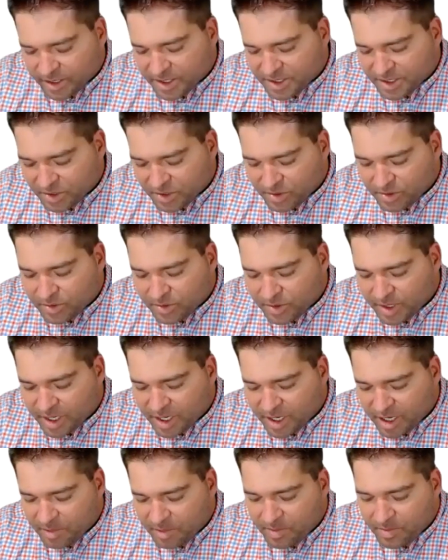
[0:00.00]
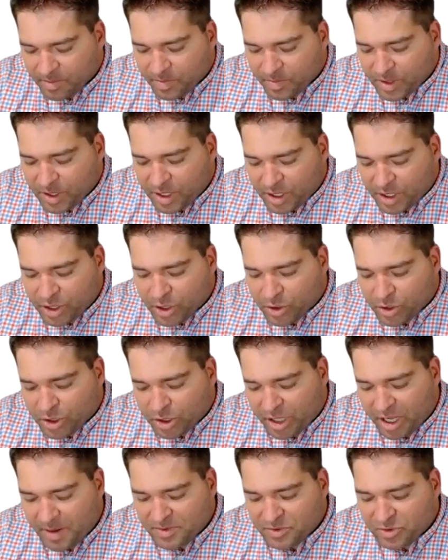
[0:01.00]
So
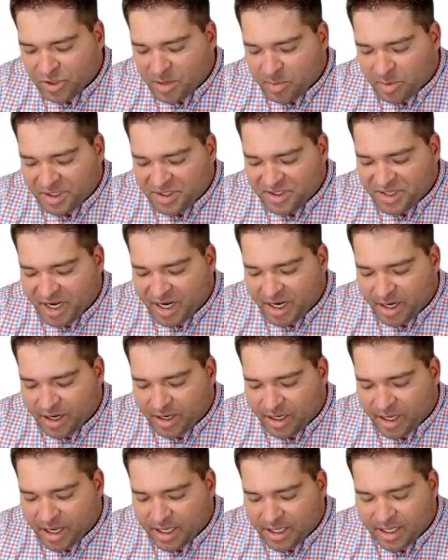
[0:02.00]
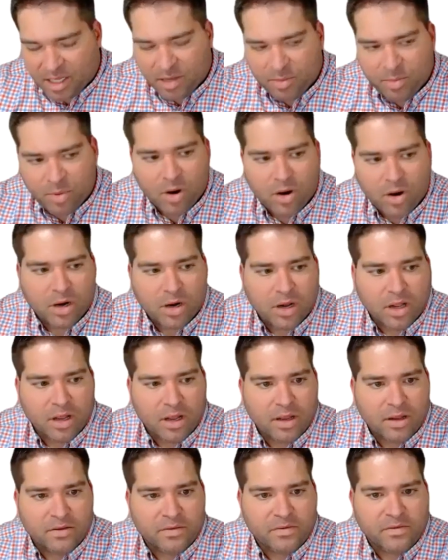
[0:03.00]
claims represent a key part
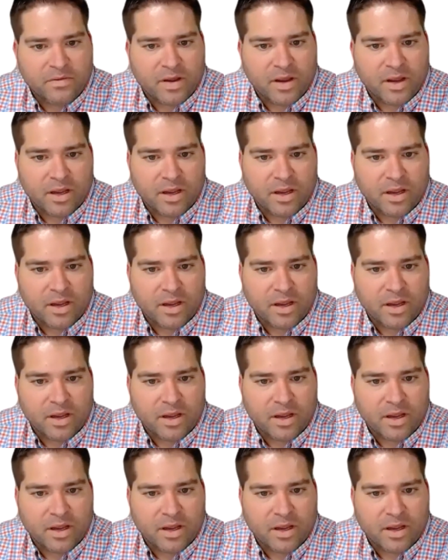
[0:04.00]
of